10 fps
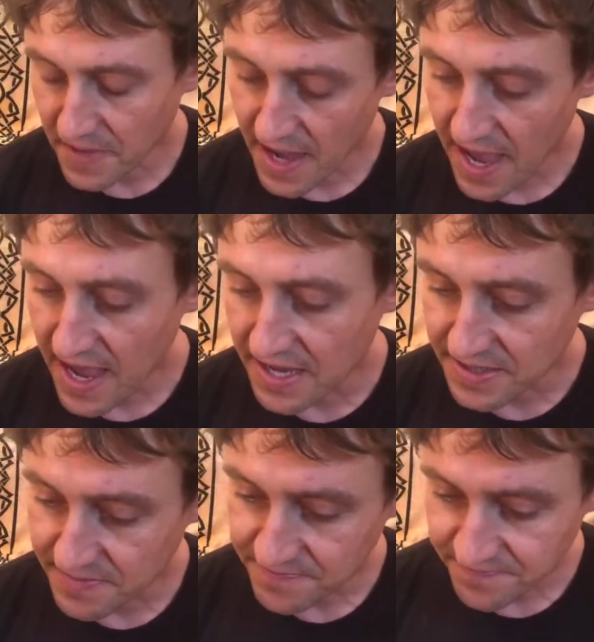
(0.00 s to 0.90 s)
and
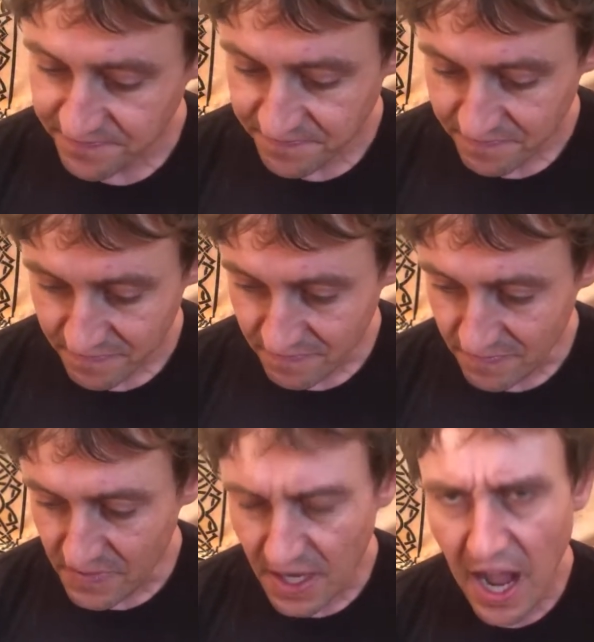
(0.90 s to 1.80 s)

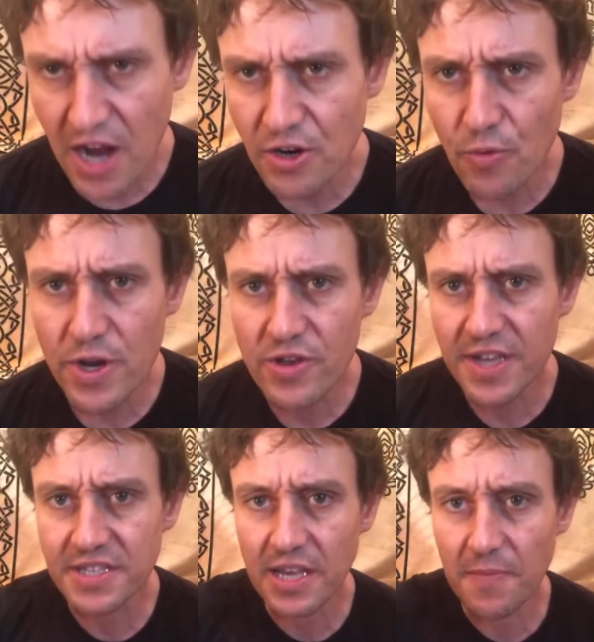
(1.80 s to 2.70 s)
I don't know, what do you guys think